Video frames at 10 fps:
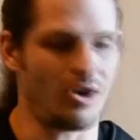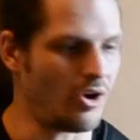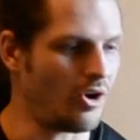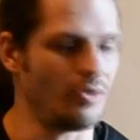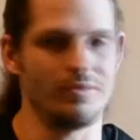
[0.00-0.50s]

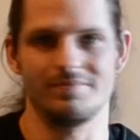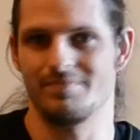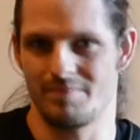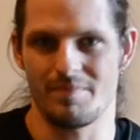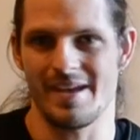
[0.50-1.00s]
on
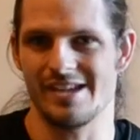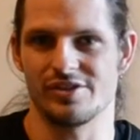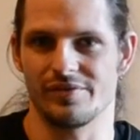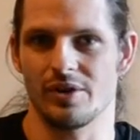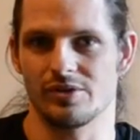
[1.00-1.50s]
each
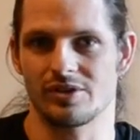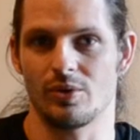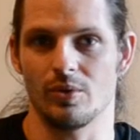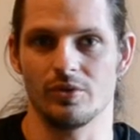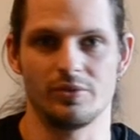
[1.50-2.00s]
of those
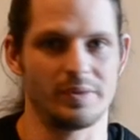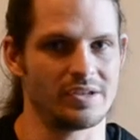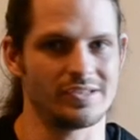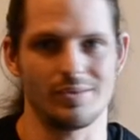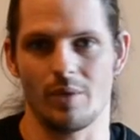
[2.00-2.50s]
chords
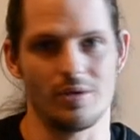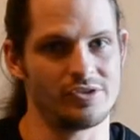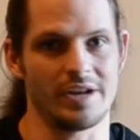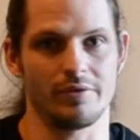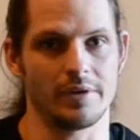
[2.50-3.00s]
because it won't
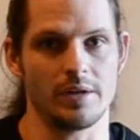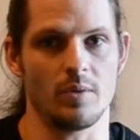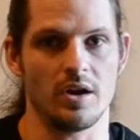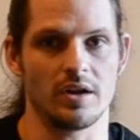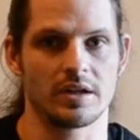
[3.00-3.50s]
generally
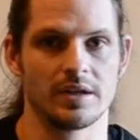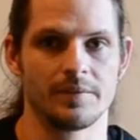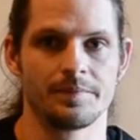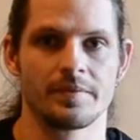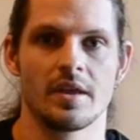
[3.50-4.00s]
work.
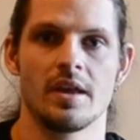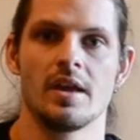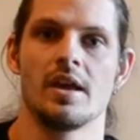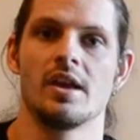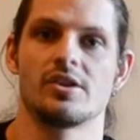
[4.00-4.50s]

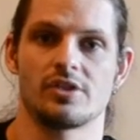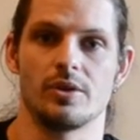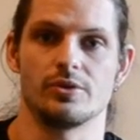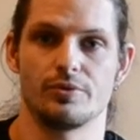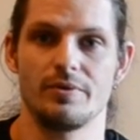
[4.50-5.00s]

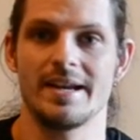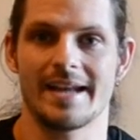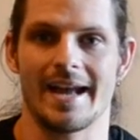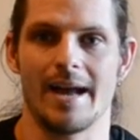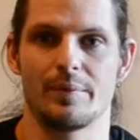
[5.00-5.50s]
So to
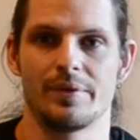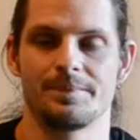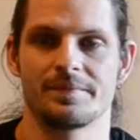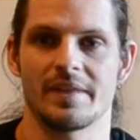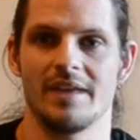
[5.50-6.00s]
recap,
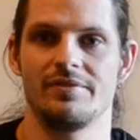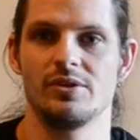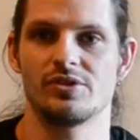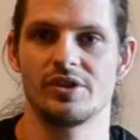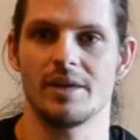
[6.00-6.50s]
if you
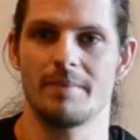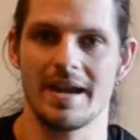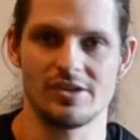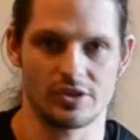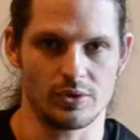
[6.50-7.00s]
see a
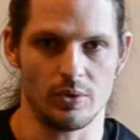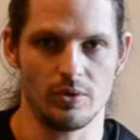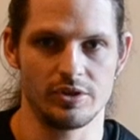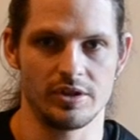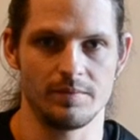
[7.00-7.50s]
major
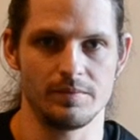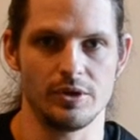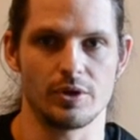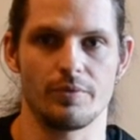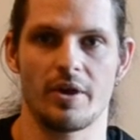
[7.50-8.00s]
chord, you
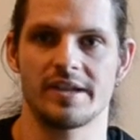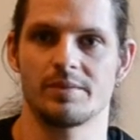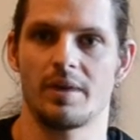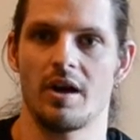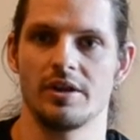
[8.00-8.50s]
can write a
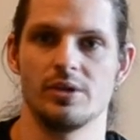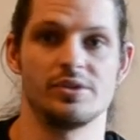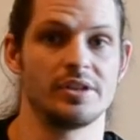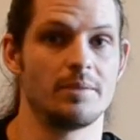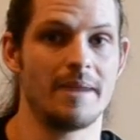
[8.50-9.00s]
part
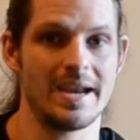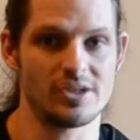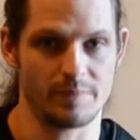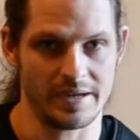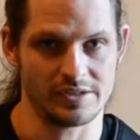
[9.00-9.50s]
using the
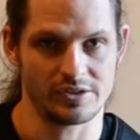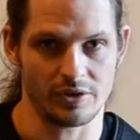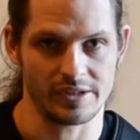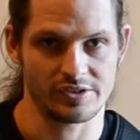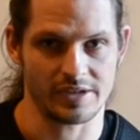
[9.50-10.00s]
major
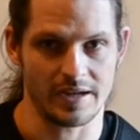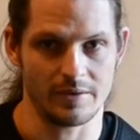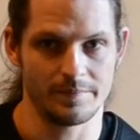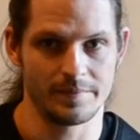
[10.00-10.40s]
pentatonic scale.